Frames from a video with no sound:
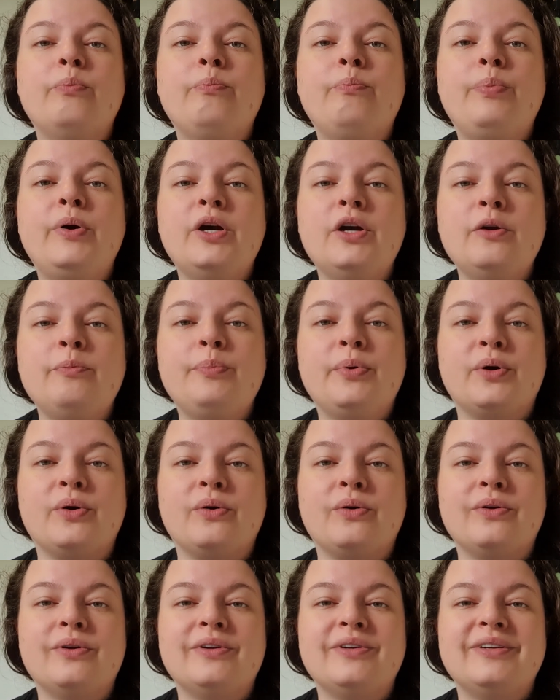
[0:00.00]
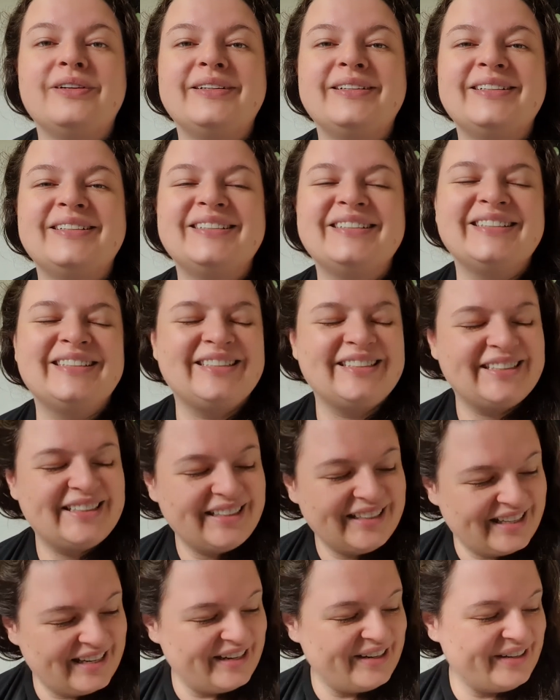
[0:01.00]
purple.
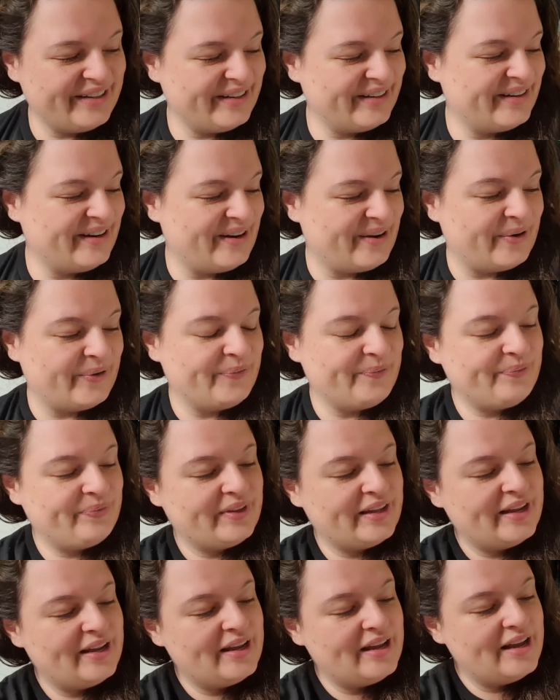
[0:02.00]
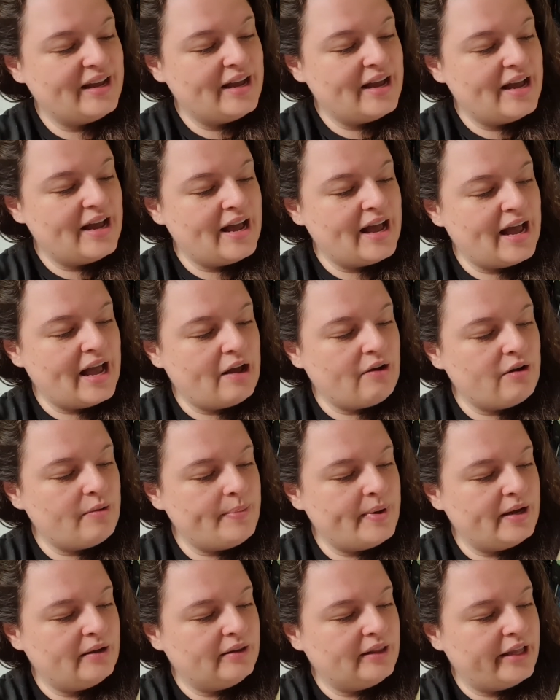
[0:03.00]
There you go. How
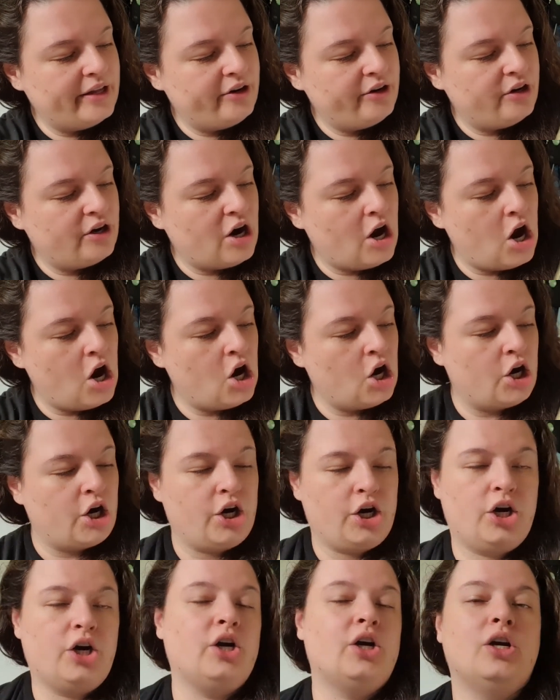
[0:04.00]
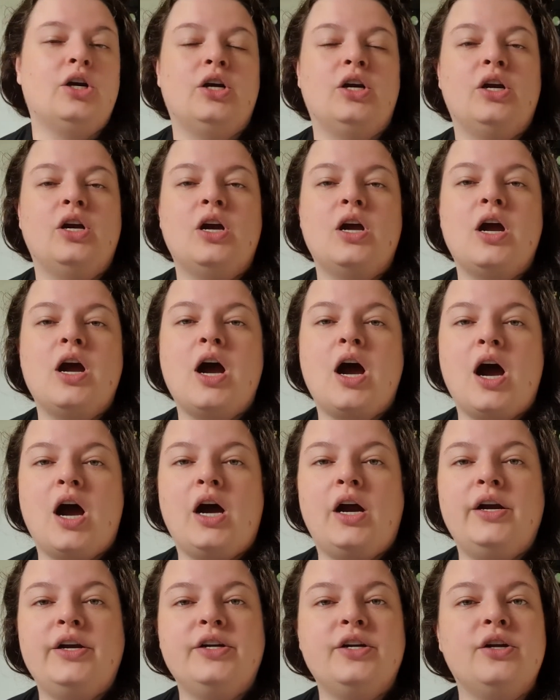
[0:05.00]
about letter R?
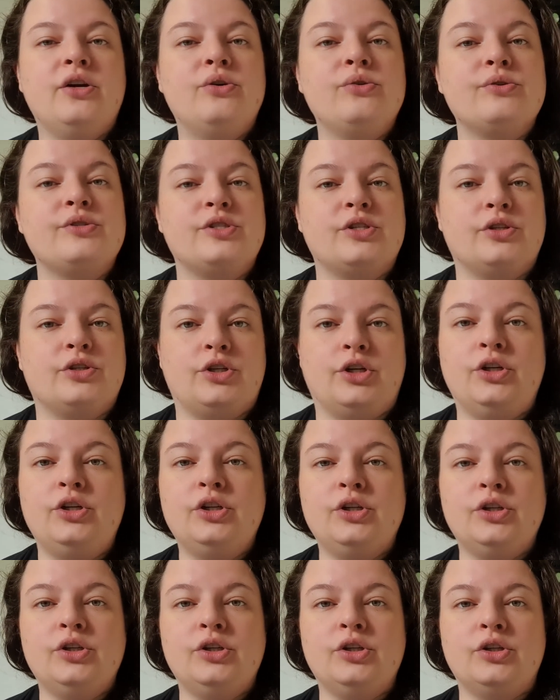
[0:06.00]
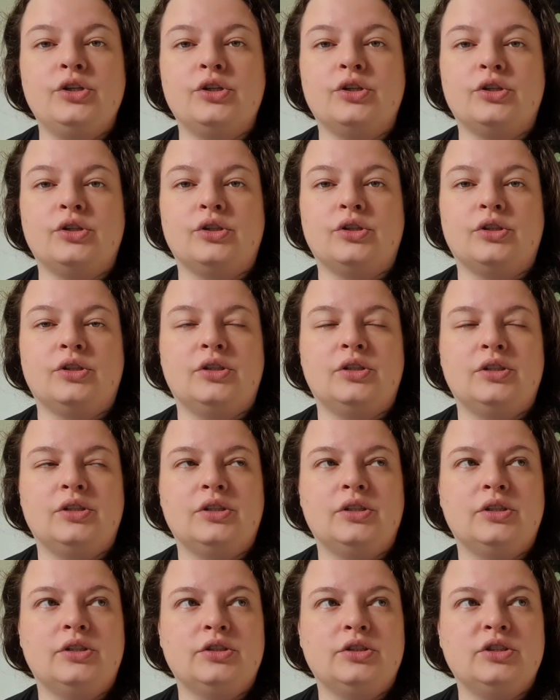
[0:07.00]
R goes rrr,
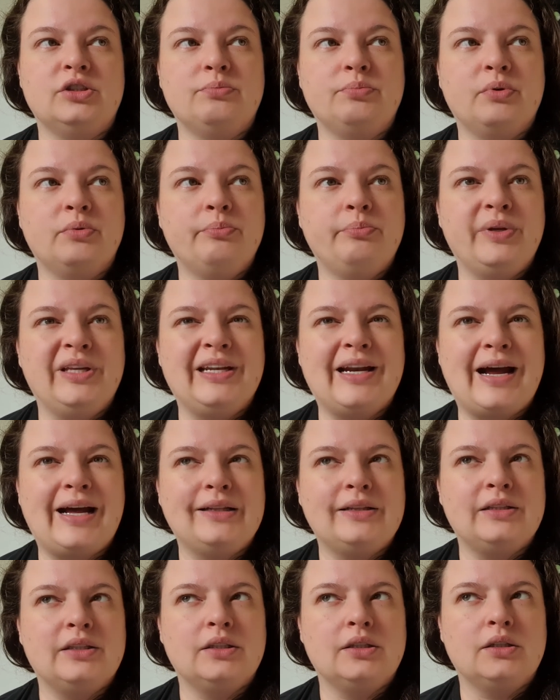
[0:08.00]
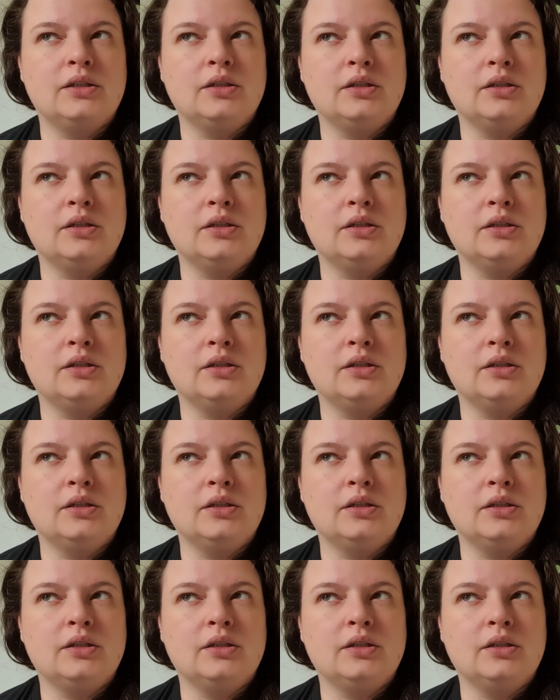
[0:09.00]
tipo pirata.